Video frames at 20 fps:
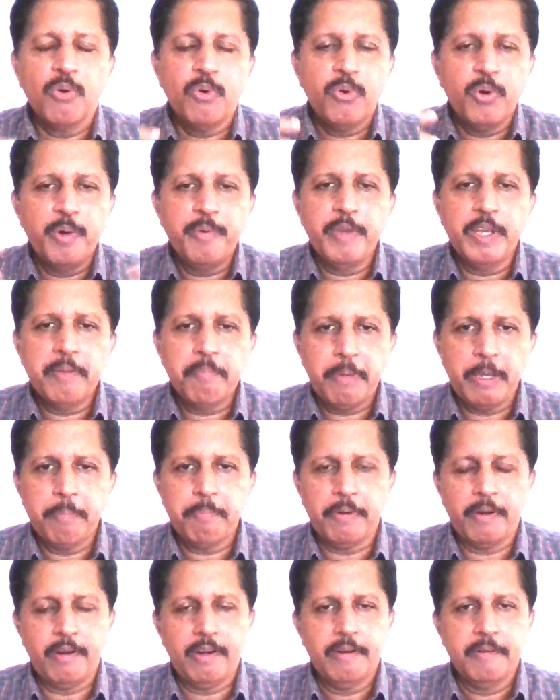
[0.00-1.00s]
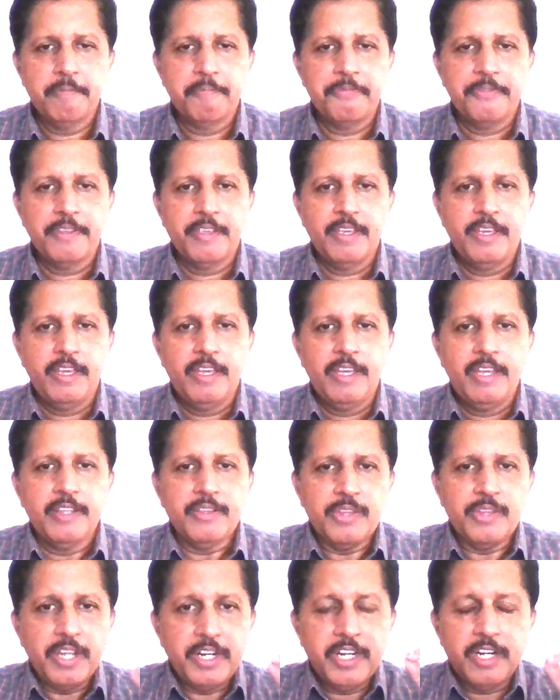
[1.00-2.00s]
hoodwink people.
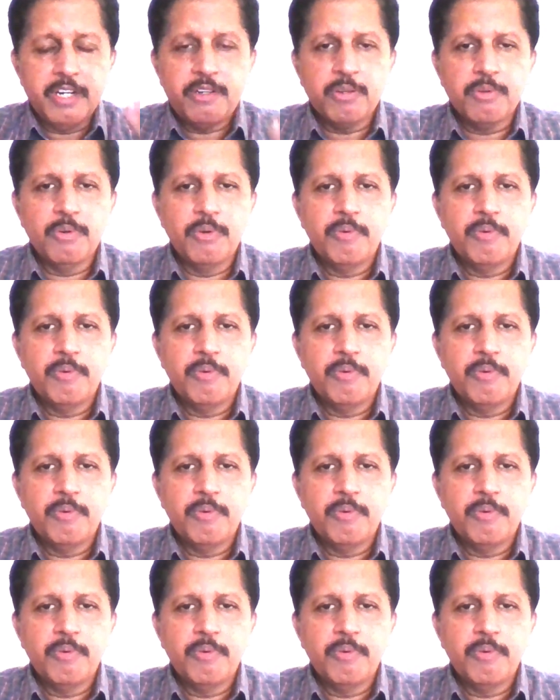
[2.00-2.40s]
They need to